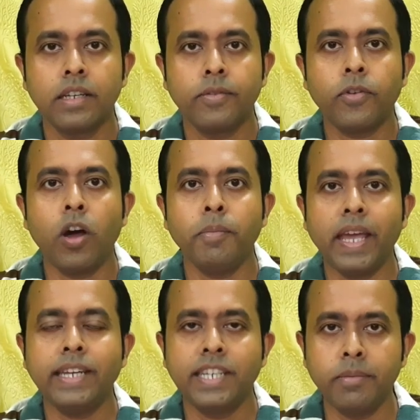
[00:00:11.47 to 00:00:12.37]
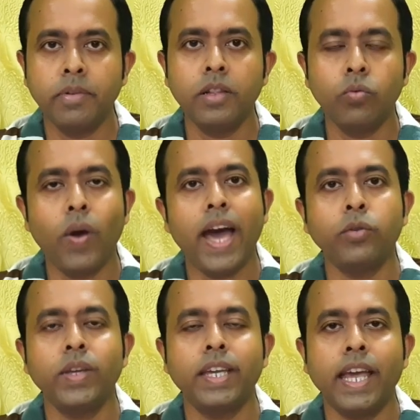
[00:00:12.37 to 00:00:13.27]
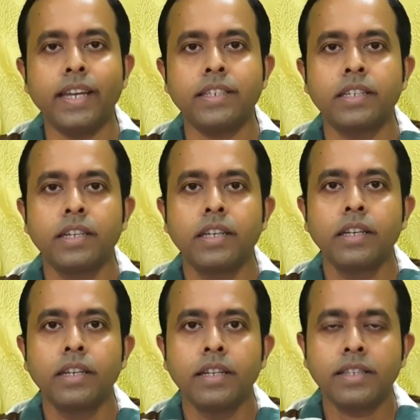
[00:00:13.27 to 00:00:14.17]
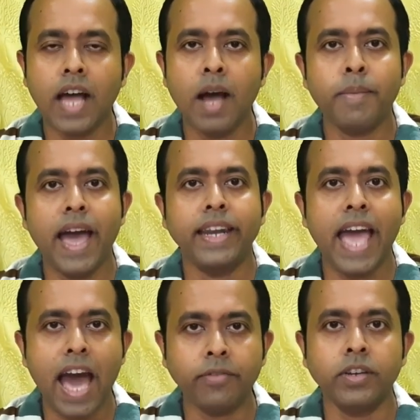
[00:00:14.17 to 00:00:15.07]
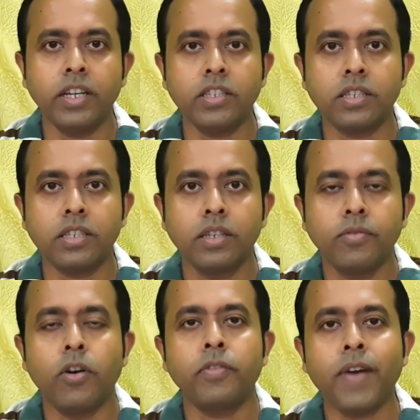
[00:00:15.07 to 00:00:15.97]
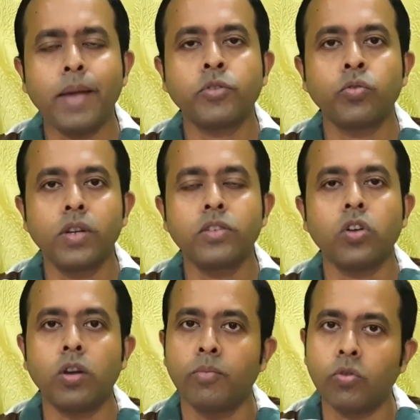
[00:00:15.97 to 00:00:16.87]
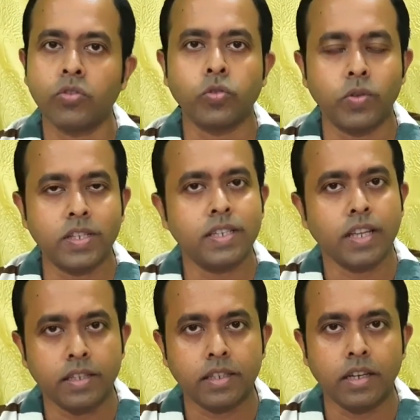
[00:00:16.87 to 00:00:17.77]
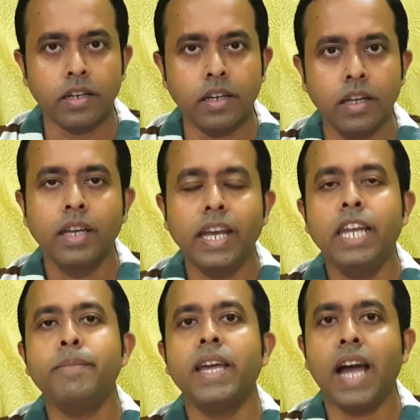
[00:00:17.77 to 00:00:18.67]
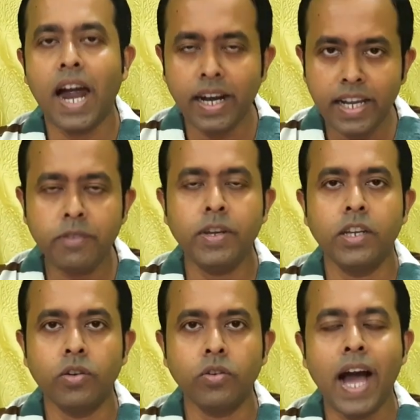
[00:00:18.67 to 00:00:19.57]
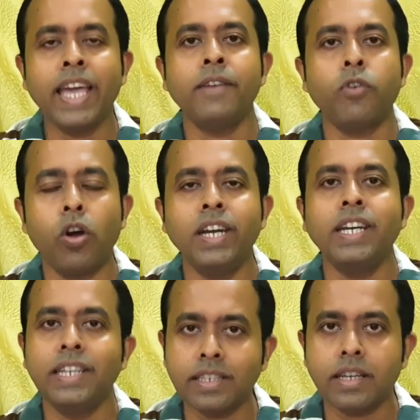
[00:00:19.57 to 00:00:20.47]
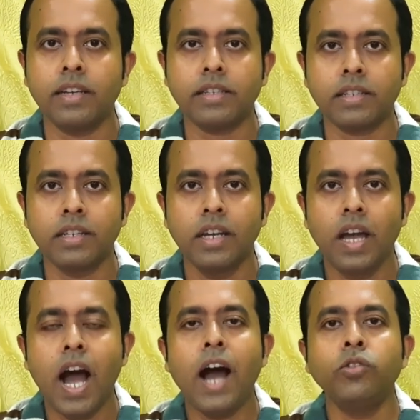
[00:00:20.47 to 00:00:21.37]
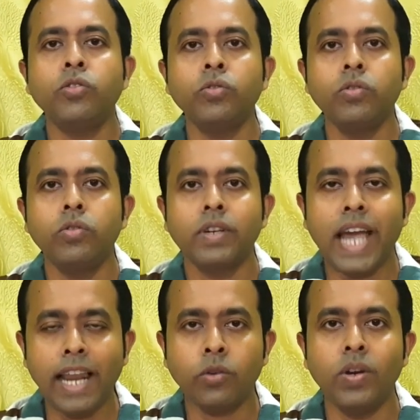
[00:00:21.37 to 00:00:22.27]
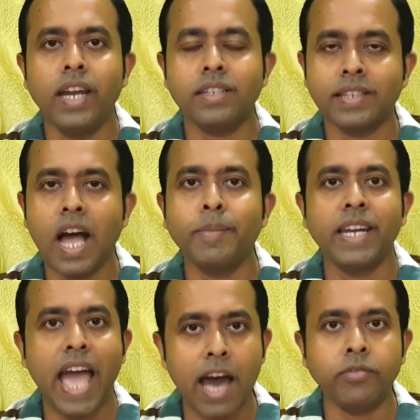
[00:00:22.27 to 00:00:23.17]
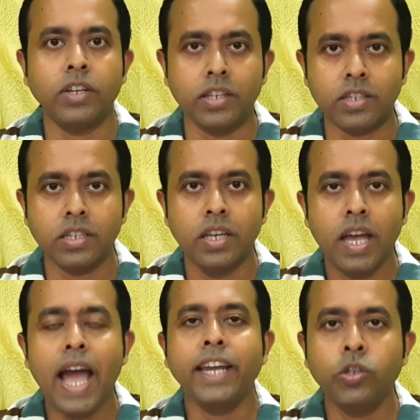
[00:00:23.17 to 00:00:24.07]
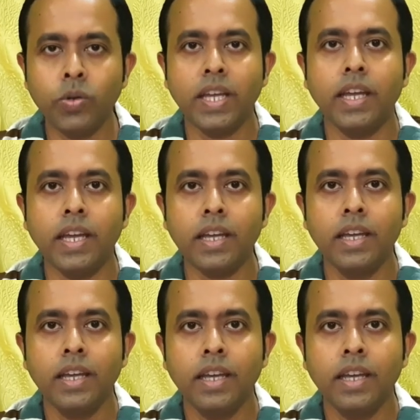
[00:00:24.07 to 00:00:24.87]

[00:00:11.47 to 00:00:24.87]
from a table where we get sum and average for 5 students or more students is concerned. In my earlier video, I have already discussed how to calculate sum and average, and today